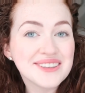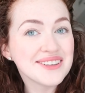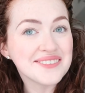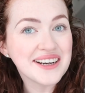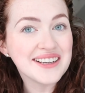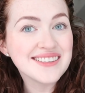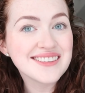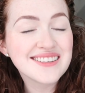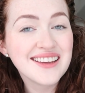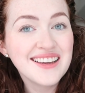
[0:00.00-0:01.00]

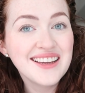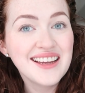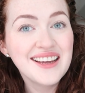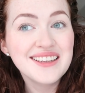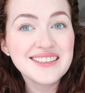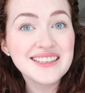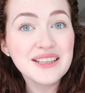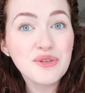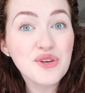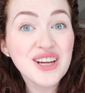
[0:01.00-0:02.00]
Otherwise,
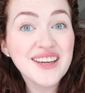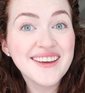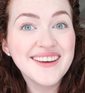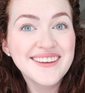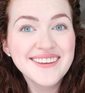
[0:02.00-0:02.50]
delivery.